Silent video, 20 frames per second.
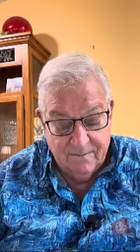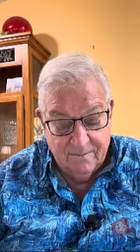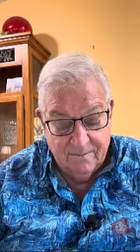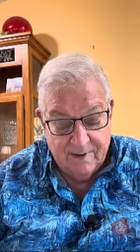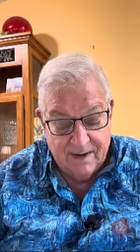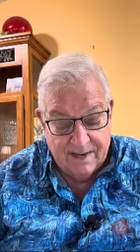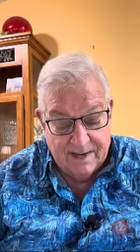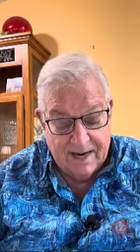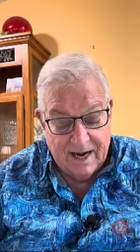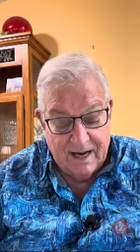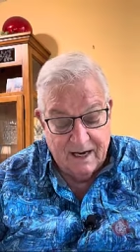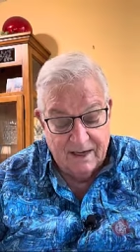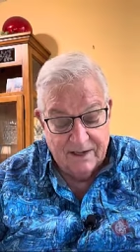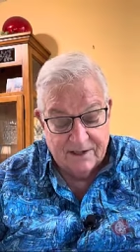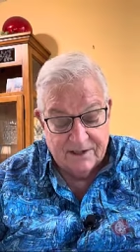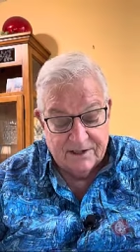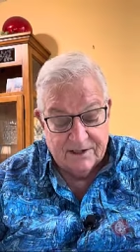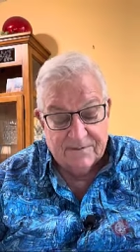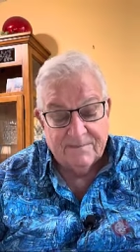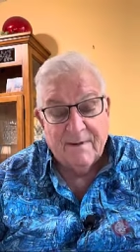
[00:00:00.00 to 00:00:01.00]
My
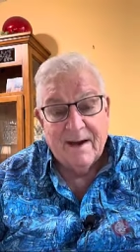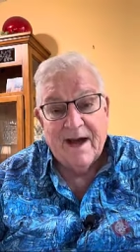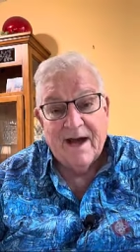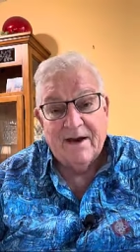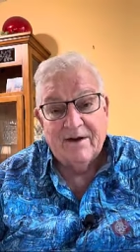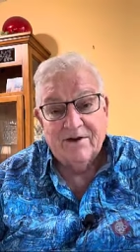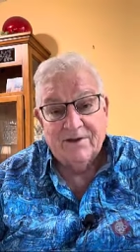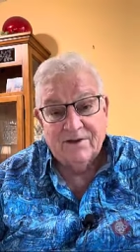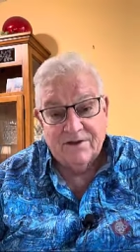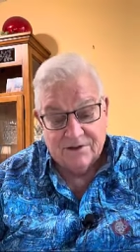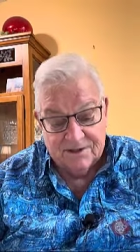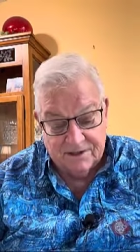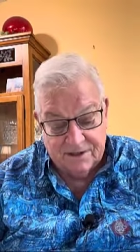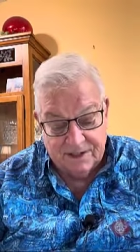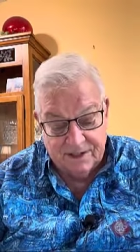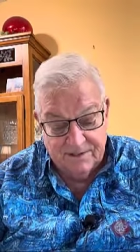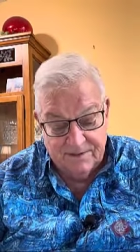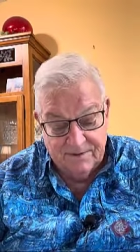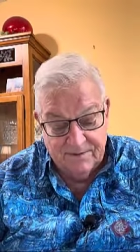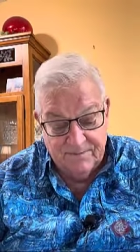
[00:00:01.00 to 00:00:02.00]
colleague smiled and
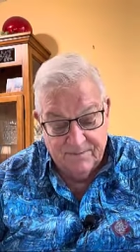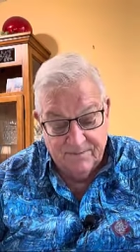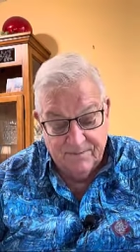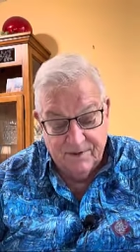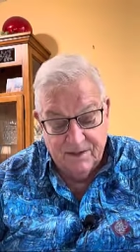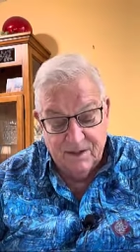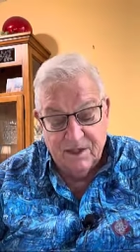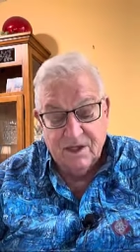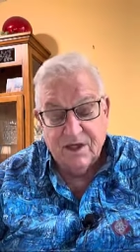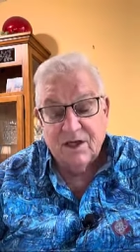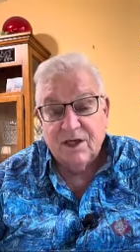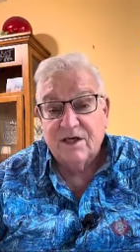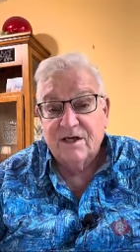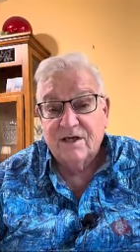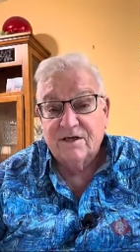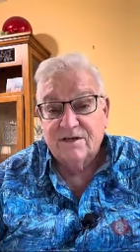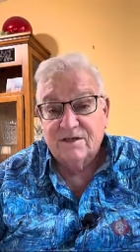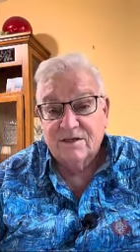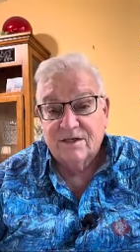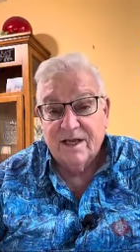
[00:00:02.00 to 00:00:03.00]
said, "He
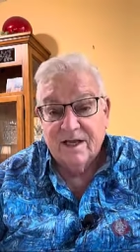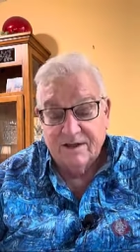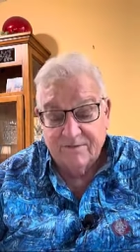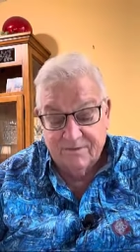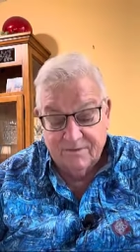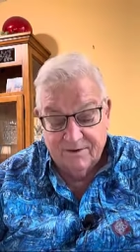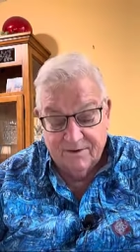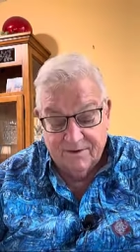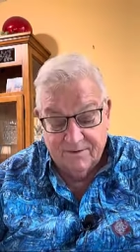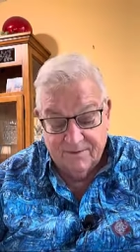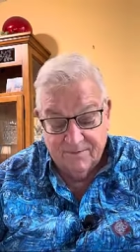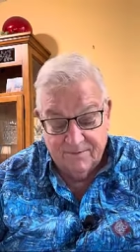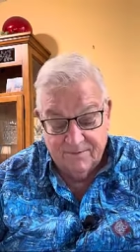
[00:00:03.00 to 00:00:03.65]
is in heaven,